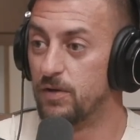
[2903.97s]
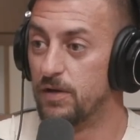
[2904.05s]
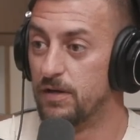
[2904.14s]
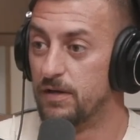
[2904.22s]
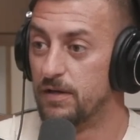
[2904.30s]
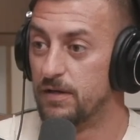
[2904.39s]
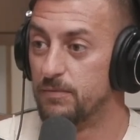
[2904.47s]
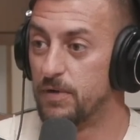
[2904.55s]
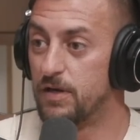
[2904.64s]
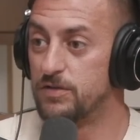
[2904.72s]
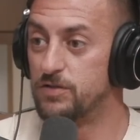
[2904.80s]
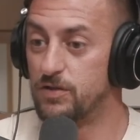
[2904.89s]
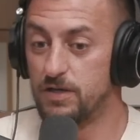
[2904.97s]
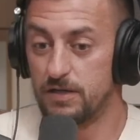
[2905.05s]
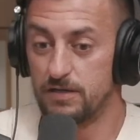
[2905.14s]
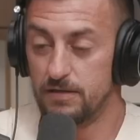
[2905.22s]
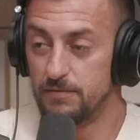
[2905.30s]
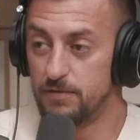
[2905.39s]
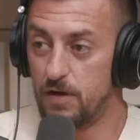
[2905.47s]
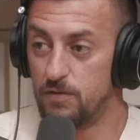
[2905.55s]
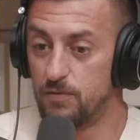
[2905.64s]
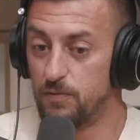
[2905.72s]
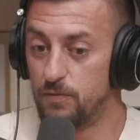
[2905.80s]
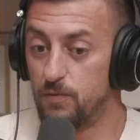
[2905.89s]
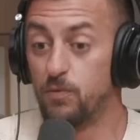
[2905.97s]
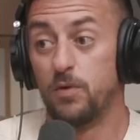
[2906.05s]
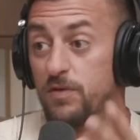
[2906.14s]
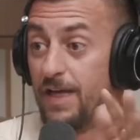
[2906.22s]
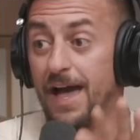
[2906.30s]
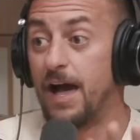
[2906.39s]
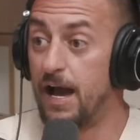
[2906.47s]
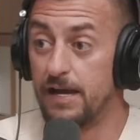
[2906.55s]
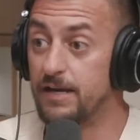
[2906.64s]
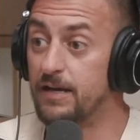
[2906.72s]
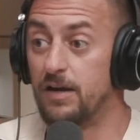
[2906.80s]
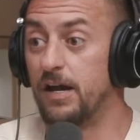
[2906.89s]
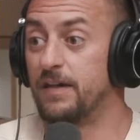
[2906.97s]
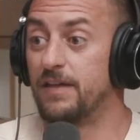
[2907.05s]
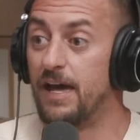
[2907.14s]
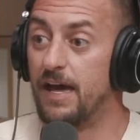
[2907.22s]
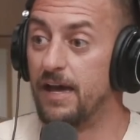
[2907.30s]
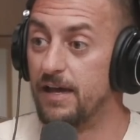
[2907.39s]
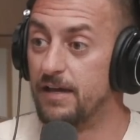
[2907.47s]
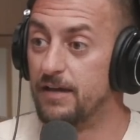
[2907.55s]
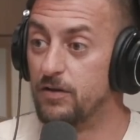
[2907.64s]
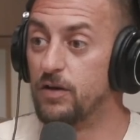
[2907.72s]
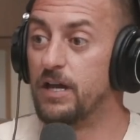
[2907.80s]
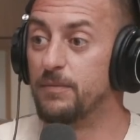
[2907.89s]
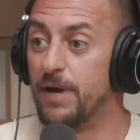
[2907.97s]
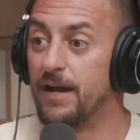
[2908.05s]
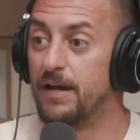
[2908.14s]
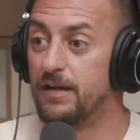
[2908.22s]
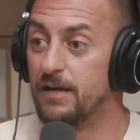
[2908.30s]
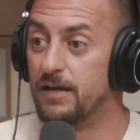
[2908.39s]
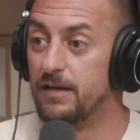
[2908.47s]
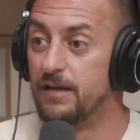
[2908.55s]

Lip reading: Yeah. Because you can go, well, that I didn't like that. Yeah. Looking back at it.